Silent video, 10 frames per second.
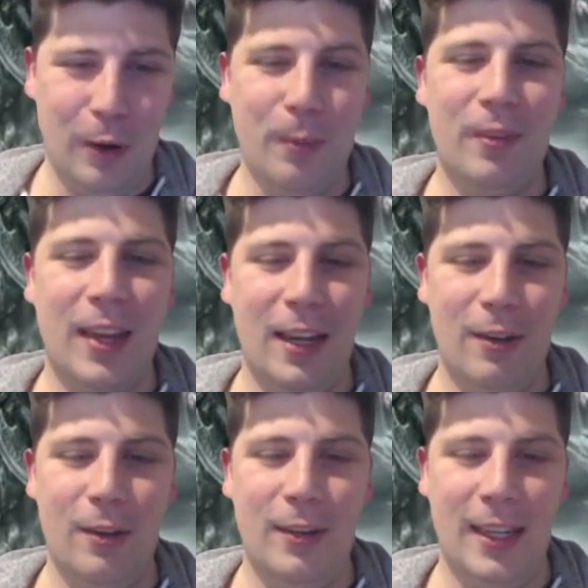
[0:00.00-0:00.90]
Orbs. Thank
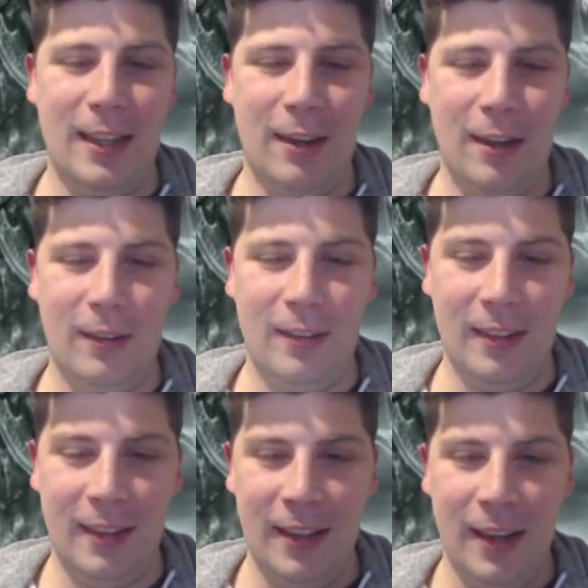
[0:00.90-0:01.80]
you. Need those.
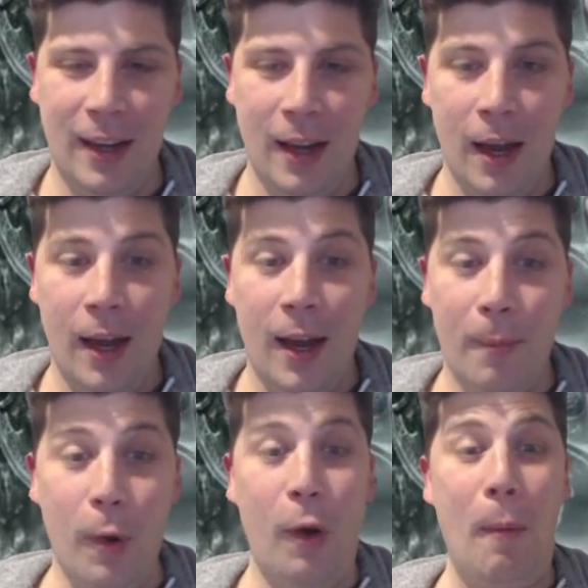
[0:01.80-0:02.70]

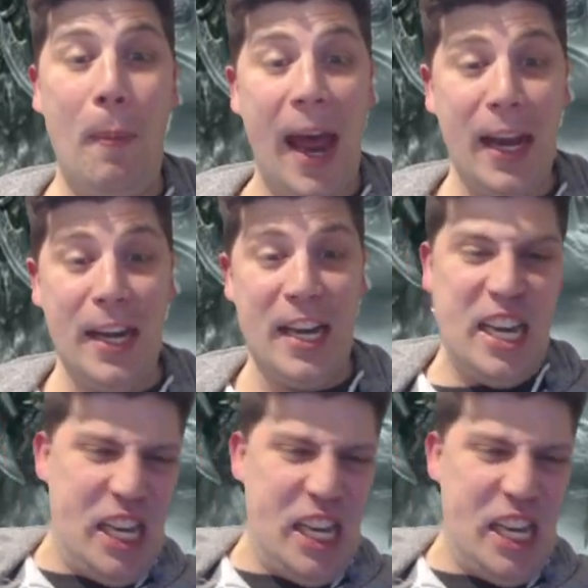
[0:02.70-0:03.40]
More Abaddon!